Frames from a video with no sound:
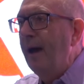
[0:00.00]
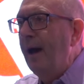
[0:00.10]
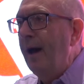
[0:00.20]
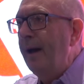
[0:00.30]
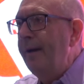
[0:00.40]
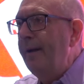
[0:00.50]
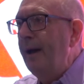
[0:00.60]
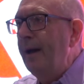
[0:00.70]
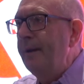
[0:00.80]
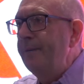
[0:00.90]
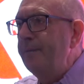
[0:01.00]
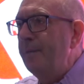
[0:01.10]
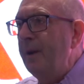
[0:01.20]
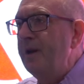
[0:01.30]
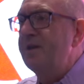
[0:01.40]
And uh,
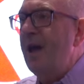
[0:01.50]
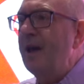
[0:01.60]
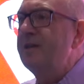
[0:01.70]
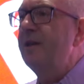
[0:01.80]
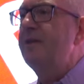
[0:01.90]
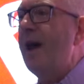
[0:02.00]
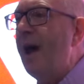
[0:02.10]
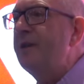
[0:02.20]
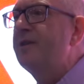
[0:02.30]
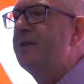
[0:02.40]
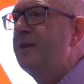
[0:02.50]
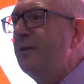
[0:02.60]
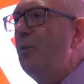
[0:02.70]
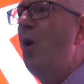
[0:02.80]
it is thanks to Ted's